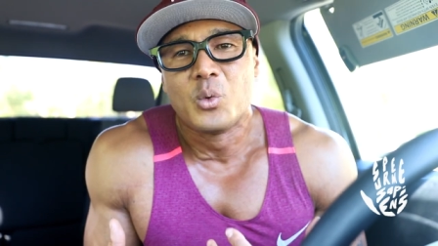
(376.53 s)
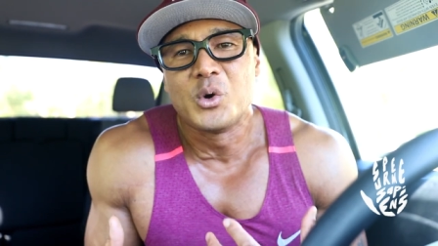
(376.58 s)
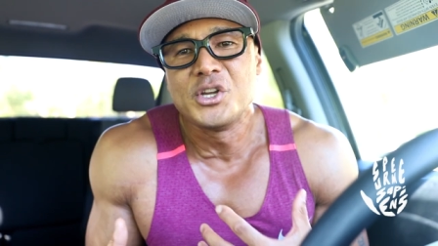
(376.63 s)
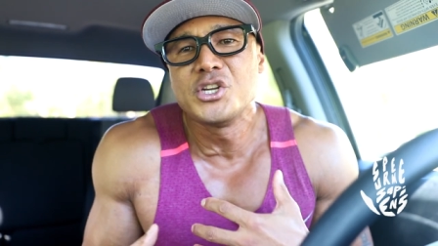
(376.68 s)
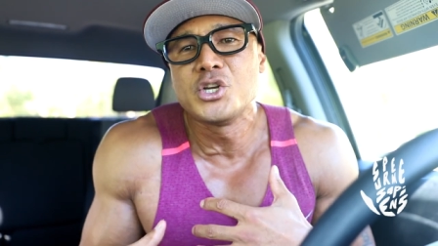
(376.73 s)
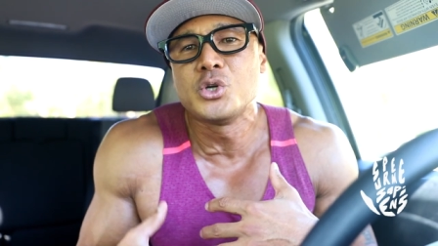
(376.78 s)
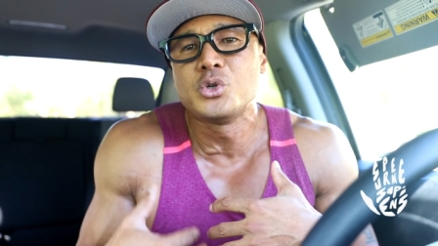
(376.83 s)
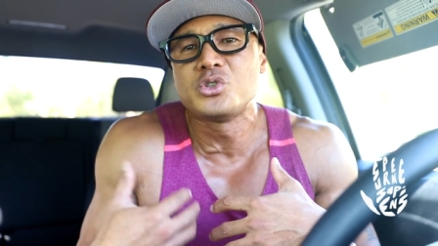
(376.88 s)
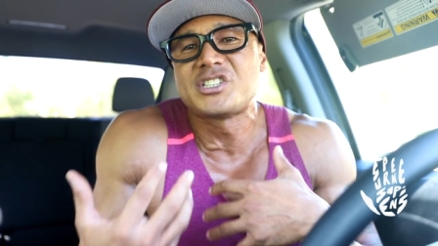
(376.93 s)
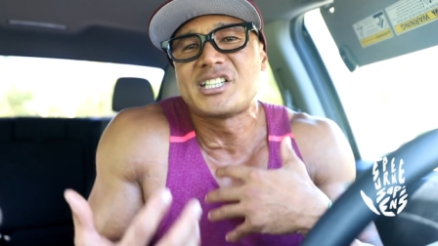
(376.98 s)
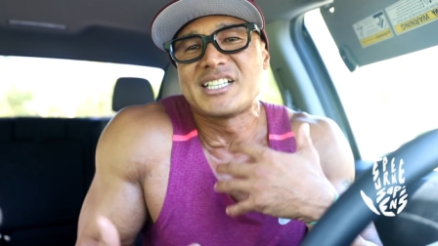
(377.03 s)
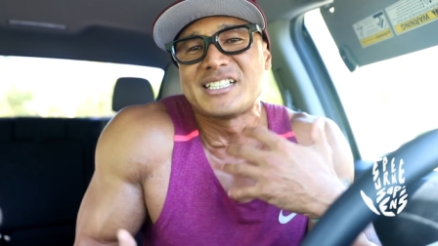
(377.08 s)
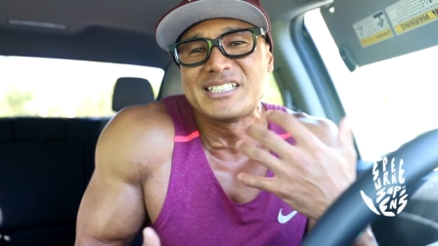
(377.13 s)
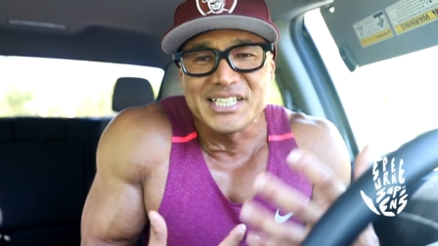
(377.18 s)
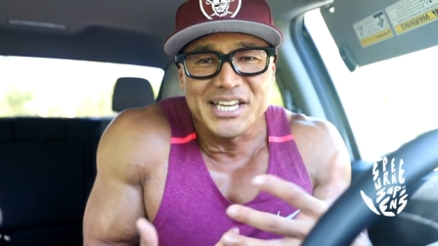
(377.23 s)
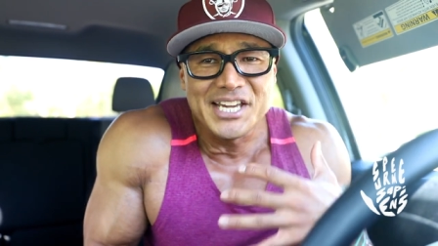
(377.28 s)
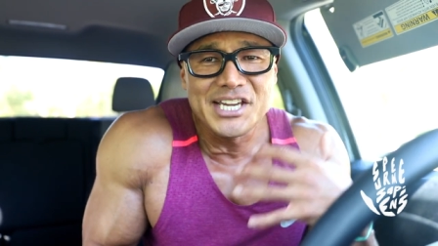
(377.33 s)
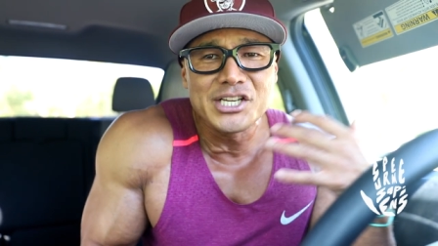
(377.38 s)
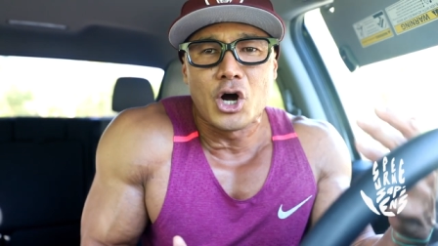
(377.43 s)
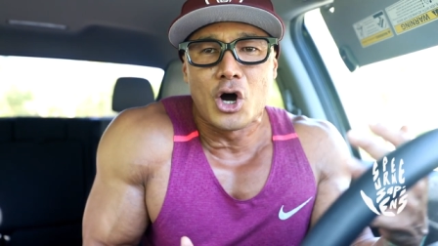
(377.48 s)
When you
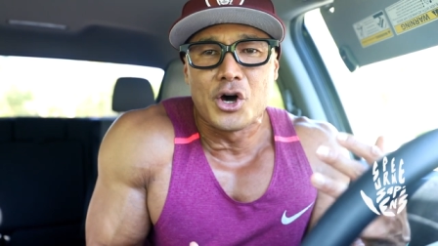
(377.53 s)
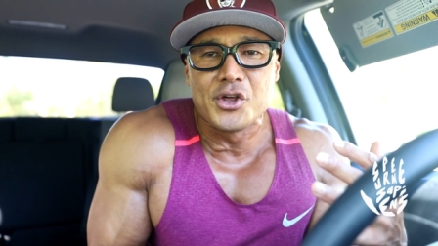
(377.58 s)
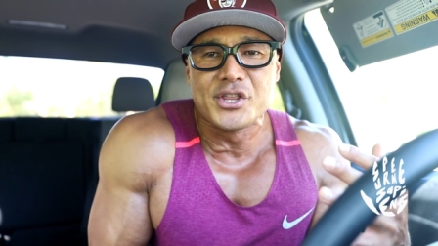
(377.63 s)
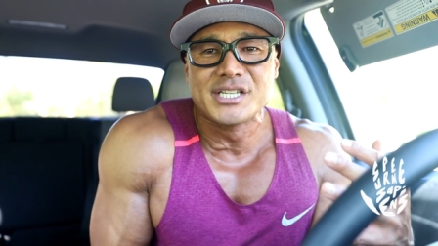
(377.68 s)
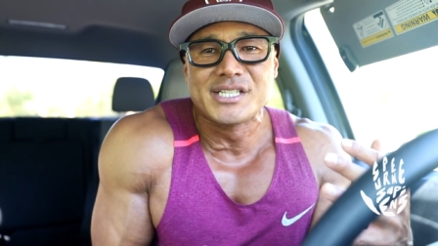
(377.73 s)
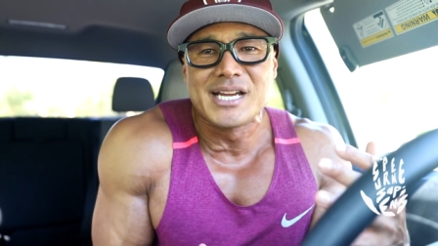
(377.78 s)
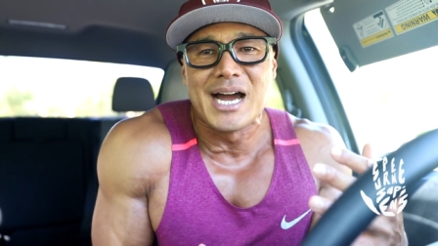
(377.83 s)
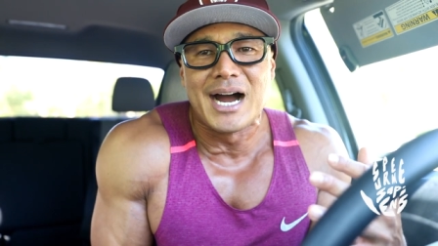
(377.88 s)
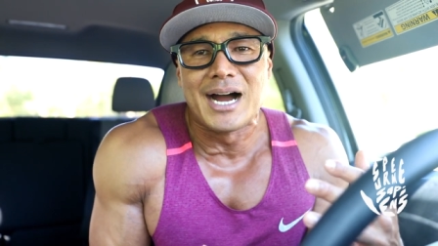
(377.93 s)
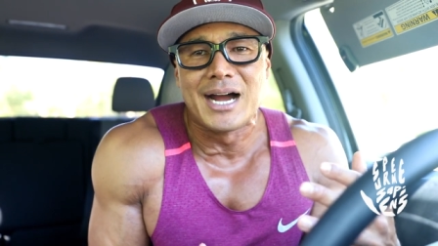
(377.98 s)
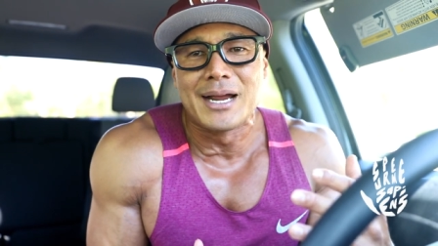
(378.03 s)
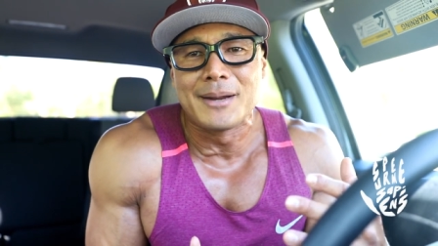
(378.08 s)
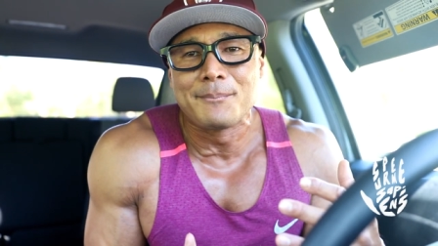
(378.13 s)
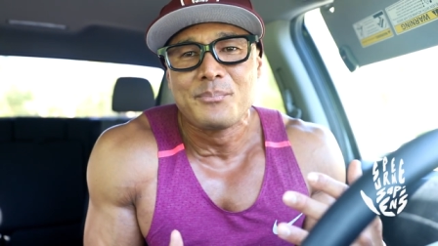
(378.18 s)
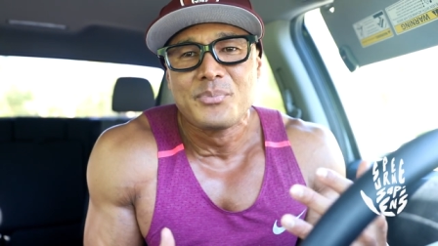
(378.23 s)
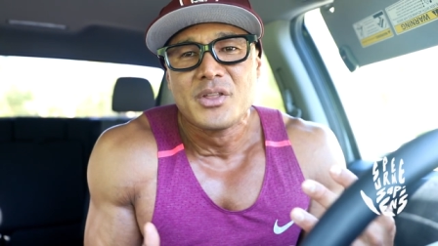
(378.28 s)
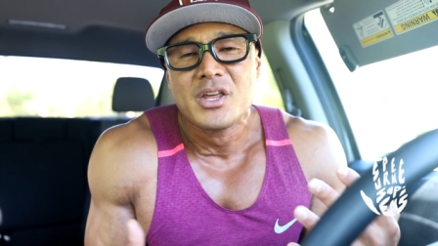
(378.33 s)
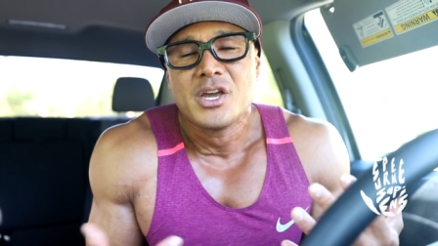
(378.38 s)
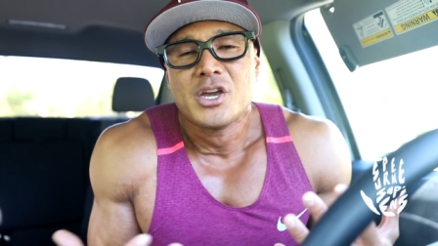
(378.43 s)
succeed all the the time.